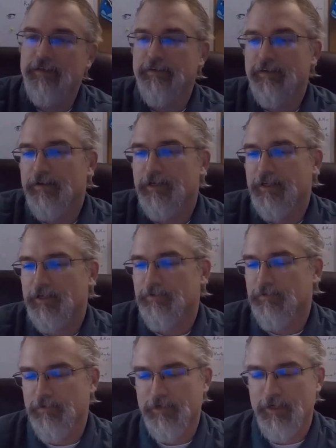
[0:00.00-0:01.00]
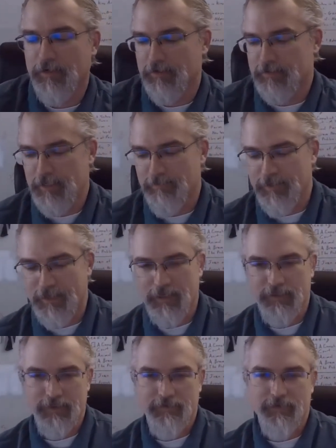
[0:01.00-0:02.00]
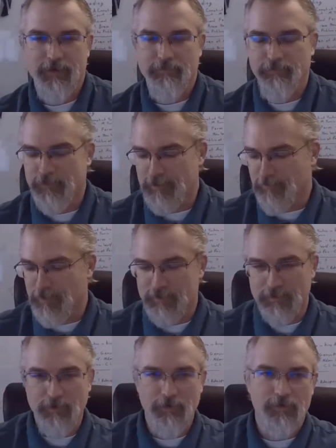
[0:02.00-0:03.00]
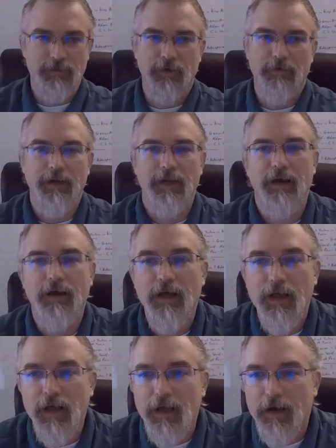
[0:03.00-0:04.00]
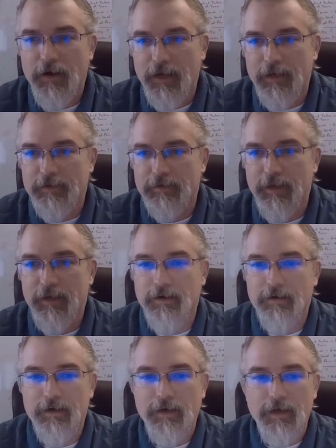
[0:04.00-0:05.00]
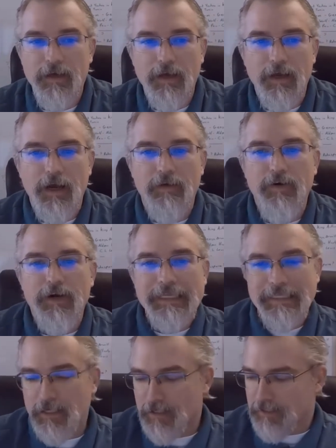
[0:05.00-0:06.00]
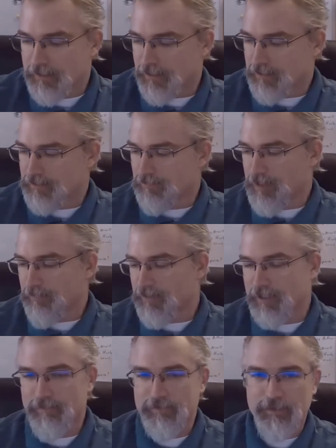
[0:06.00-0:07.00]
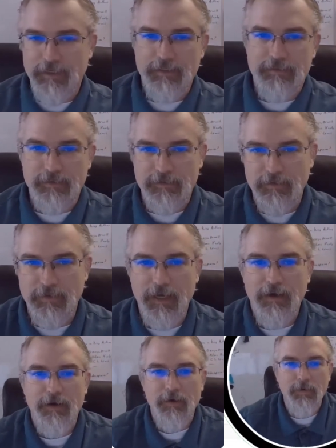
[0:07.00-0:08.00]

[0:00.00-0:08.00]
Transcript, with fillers: In theory, it can do 300. Same thing. It's just for, for some reason, it's going a little slow right now. Okay, so now I've already logged into my pfSense, and so now I